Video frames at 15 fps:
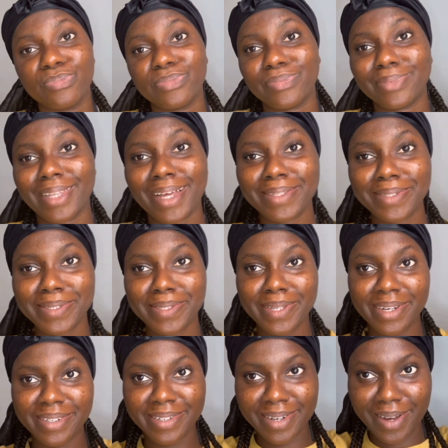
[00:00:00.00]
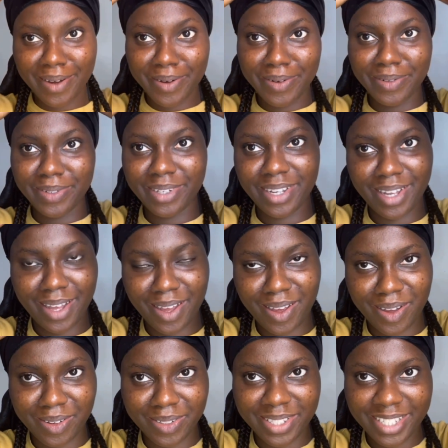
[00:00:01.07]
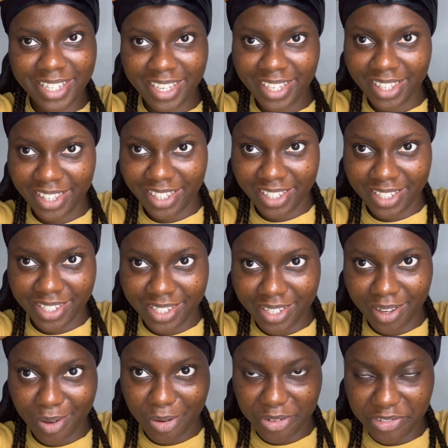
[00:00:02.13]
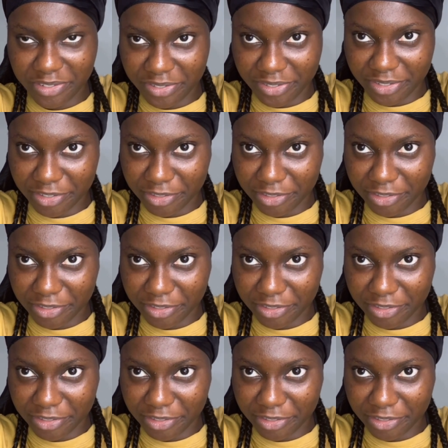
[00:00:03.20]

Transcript: that's done now. I'll take this off.